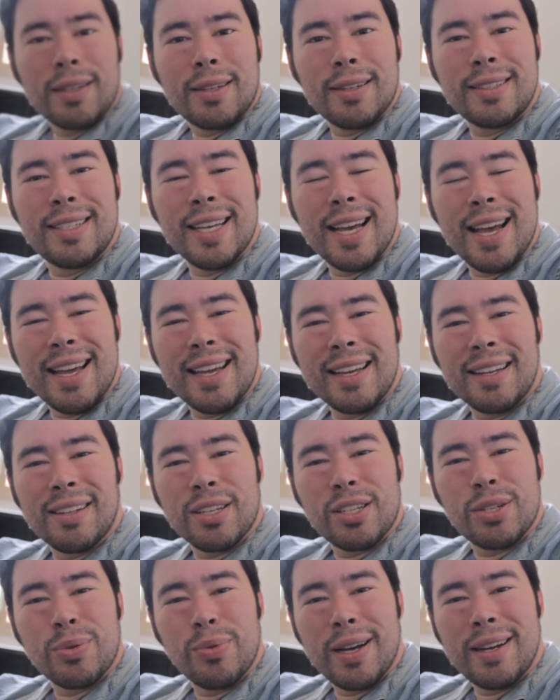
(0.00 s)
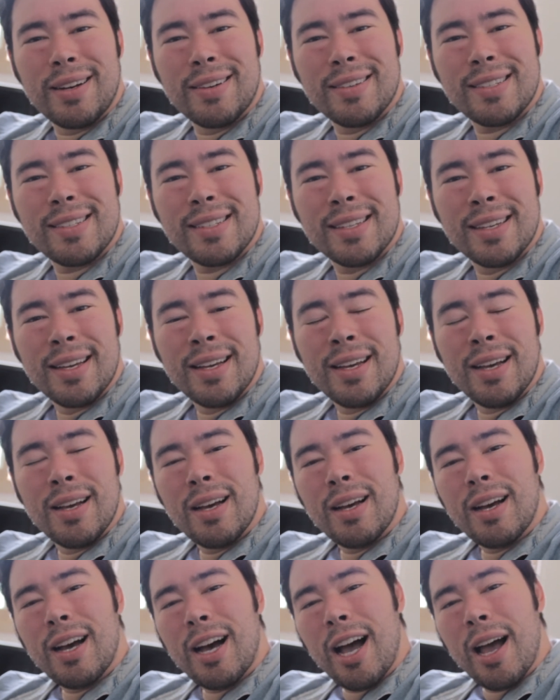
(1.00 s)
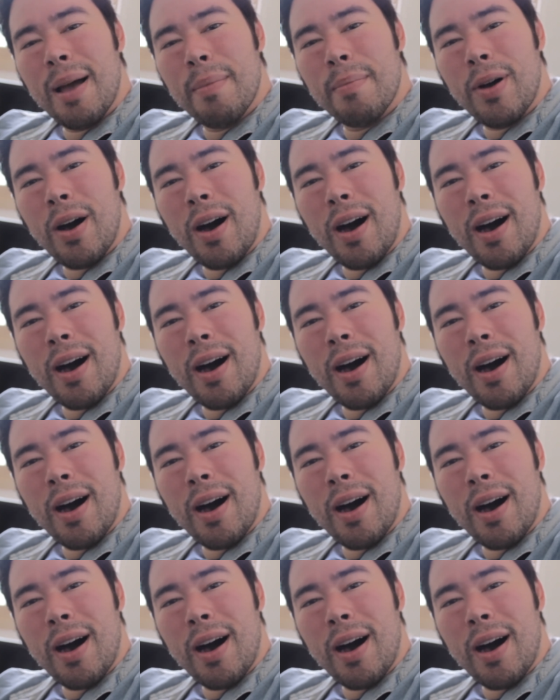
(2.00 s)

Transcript: Good day, English winners. I'm